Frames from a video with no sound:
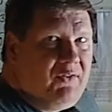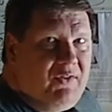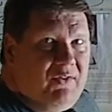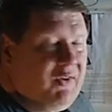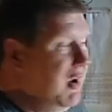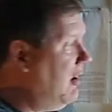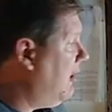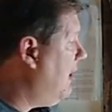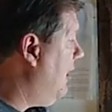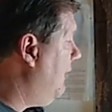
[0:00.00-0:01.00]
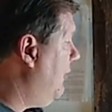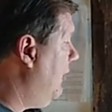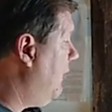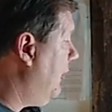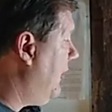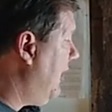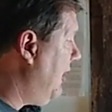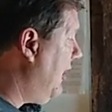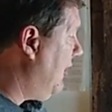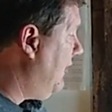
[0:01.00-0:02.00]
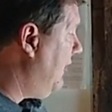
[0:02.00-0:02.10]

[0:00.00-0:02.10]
SEC out of conference. We'll take the